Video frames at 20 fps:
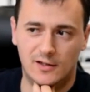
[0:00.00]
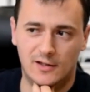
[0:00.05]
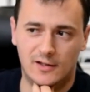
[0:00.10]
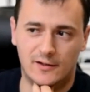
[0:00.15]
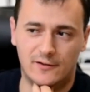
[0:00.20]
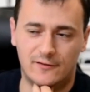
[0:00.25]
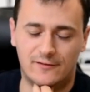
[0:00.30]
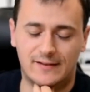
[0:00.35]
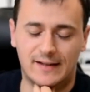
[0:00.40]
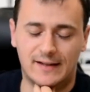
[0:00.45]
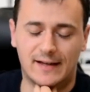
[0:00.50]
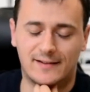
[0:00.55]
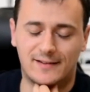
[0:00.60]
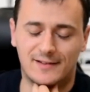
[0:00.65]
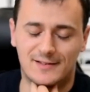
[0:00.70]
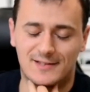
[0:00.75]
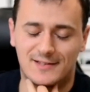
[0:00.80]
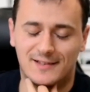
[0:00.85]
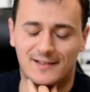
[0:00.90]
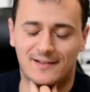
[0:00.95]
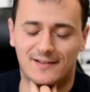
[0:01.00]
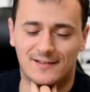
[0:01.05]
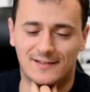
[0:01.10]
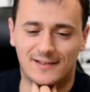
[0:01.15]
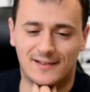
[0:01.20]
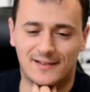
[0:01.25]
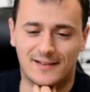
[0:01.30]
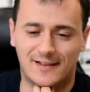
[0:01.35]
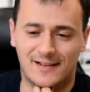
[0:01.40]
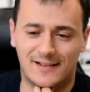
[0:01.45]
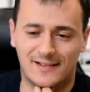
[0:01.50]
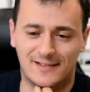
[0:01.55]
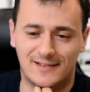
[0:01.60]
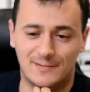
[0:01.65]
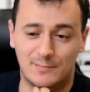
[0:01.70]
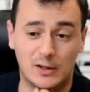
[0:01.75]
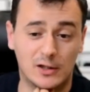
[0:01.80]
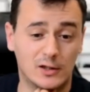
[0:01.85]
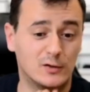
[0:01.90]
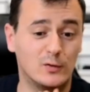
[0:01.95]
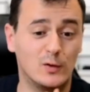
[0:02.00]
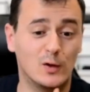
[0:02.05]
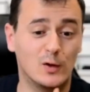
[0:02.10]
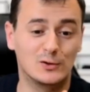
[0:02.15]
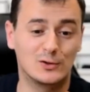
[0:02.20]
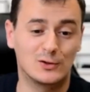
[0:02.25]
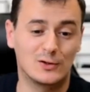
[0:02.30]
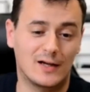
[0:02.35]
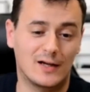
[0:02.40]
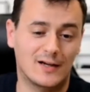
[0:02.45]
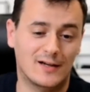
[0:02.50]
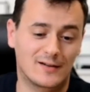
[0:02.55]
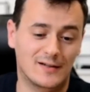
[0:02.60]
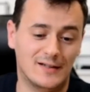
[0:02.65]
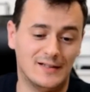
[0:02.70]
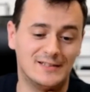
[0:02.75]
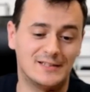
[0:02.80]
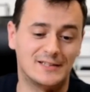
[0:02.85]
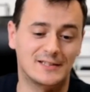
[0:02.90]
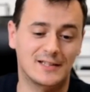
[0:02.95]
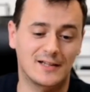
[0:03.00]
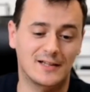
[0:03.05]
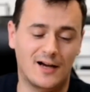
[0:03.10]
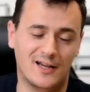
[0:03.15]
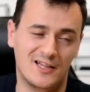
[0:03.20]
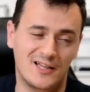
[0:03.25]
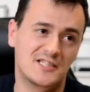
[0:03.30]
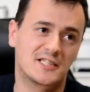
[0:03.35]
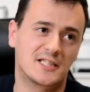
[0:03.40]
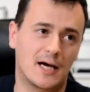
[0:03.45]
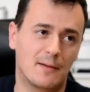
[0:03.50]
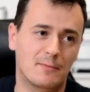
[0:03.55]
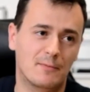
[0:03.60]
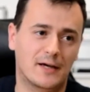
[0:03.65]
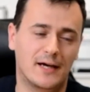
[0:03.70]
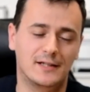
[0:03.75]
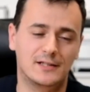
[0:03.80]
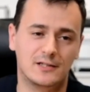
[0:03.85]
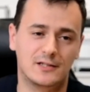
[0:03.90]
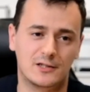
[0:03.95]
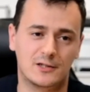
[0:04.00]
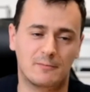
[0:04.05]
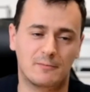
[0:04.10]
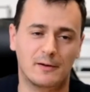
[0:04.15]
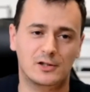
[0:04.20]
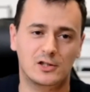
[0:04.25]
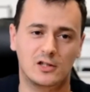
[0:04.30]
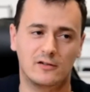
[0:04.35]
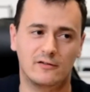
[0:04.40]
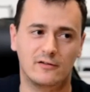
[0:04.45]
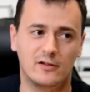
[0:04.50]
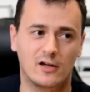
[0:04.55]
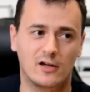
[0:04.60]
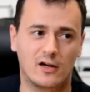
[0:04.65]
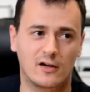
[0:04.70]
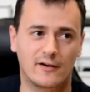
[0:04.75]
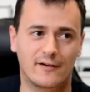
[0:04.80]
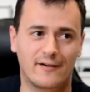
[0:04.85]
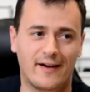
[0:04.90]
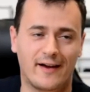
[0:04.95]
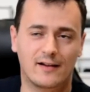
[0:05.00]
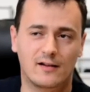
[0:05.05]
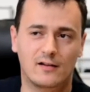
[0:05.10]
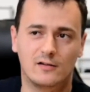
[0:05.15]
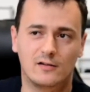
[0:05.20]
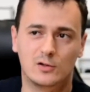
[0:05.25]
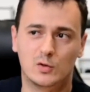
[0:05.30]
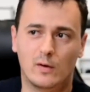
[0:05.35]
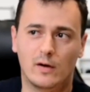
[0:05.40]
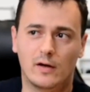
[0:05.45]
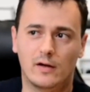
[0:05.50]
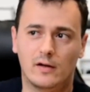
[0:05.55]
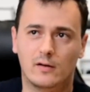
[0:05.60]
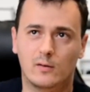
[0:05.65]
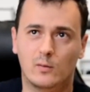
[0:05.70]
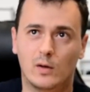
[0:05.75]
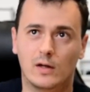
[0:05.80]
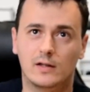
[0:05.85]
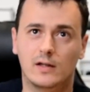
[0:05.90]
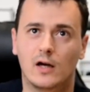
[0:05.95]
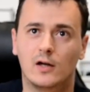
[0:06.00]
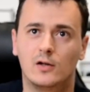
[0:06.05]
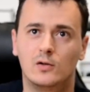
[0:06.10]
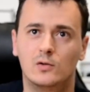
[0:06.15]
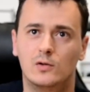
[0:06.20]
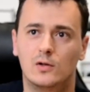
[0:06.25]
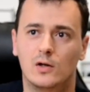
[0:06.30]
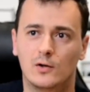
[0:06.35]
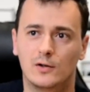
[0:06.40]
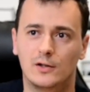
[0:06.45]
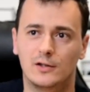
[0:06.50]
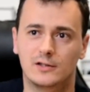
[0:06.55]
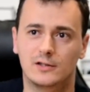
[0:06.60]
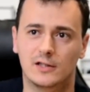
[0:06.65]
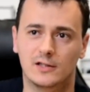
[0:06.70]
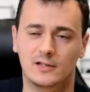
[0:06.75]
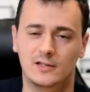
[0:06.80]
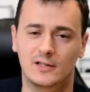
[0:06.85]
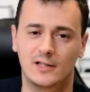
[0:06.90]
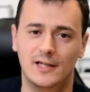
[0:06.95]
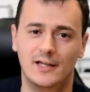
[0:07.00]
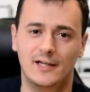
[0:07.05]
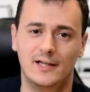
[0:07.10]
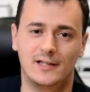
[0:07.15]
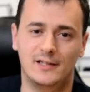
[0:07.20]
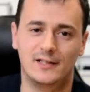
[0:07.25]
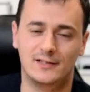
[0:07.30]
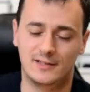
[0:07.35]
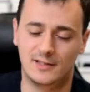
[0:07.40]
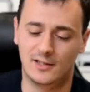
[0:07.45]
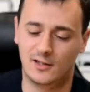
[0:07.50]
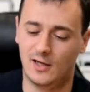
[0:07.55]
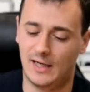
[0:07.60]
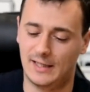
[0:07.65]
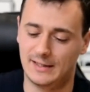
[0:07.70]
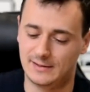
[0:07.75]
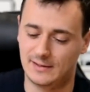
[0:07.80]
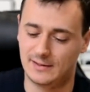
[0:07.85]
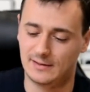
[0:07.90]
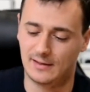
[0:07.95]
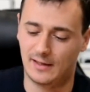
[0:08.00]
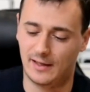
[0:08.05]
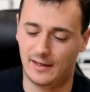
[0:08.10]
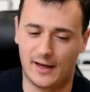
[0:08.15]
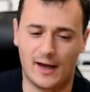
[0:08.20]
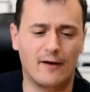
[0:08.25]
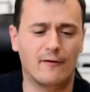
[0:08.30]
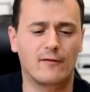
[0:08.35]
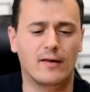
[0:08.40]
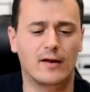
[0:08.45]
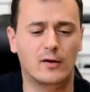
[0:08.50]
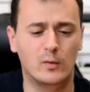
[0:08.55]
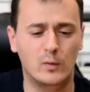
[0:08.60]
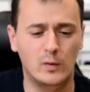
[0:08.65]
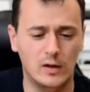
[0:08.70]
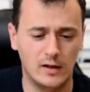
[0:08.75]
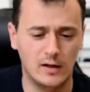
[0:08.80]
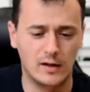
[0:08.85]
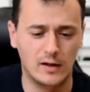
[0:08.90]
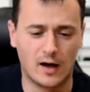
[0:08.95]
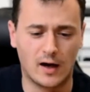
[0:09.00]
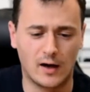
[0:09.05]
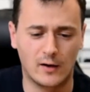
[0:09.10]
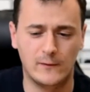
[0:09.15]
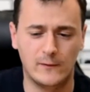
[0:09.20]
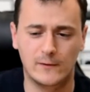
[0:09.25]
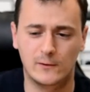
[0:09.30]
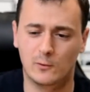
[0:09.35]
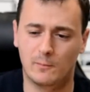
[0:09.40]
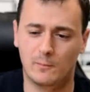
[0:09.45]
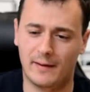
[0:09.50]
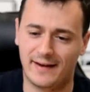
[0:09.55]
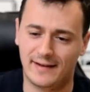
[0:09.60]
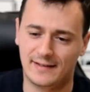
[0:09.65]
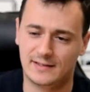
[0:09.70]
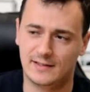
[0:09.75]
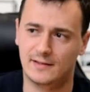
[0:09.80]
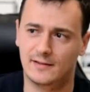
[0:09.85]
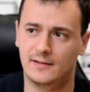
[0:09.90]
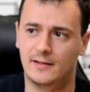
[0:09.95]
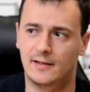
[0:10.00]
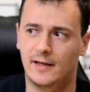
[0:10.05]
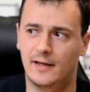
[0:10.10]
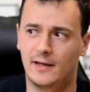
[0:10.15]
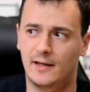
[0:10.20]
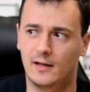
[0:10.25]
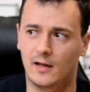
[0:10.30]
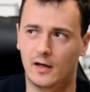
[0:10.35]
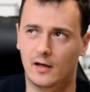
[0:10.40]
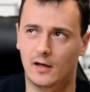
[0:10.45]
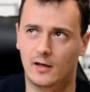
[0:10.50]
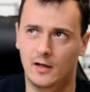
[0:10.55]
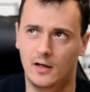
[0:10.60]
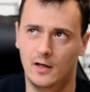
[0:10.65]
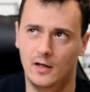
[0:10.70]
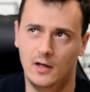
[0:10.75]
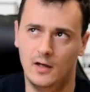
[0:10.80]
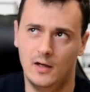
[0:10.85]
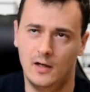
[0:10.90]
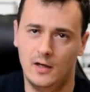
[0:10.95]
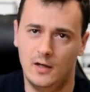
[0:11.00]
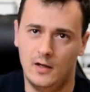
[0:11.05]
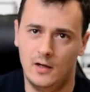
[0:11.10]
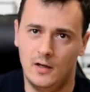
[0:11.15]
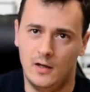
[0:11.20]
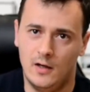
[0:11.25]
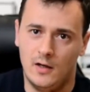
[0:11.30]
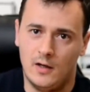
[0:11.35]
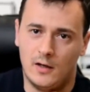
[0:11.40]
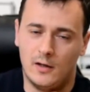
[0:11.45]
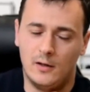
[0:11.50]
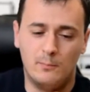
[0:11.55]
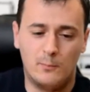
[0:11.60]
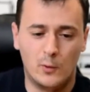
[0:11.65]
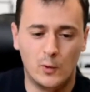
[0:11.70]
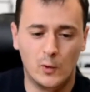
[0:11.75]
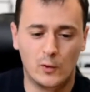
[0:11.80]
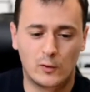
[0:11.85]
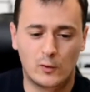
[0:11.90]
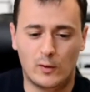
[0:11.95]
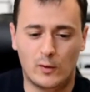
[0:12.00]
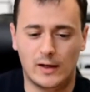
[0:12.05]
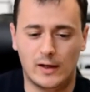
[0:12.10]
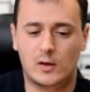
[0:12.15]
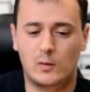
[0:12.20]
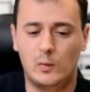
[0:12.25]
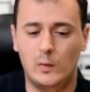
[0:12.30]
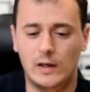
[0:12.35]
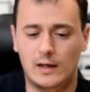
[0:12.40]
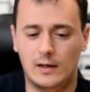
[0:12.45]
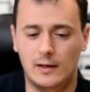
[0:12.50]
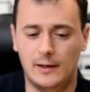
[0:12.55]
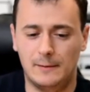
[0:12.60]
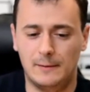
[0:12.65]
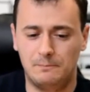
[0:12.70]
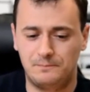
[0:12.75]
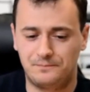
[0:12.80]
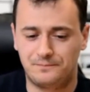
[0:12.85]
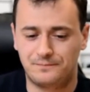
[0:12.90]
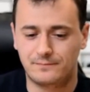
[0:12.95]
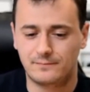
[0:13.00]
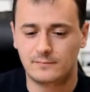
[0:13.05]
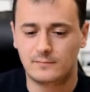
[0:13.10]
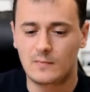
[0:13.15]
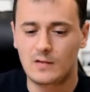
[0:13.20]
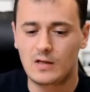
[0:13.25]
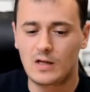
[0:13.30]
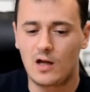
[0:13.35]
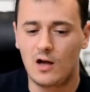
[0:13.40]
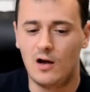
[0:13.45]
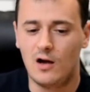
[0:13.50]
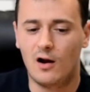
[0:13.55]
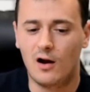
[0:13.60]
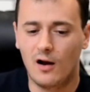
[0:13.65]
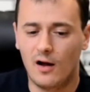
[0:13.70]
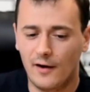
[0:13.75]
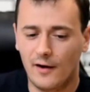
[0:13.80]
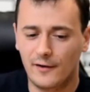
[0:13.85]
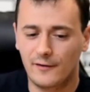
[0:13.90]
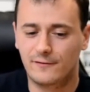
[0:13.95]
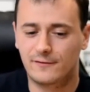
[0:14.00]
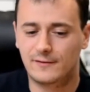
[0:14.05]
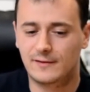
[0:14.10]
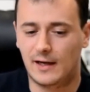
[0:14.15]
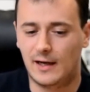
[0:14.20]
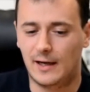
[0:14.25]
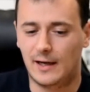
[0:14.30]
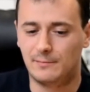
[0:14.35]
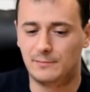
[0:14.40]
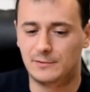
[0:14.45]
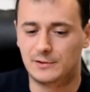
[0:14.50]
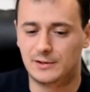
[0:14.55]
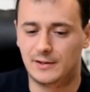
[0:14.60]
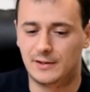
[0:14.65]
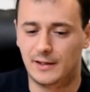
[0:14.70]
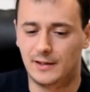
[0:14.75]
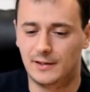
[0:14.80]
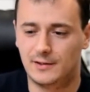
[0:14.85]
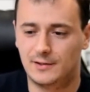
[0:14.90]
if that is the, the case mm. because we also like in, okay. in some cases especially with younger athletes like what i do this is is the guys that like have like really high VO2 max and they like improve quite quickly a lot of times they